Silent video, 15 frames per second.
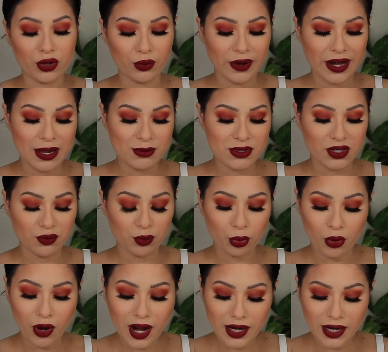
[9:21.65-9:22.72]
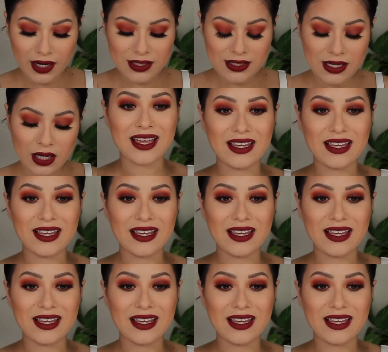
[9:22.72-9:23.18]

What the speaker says: grams of product.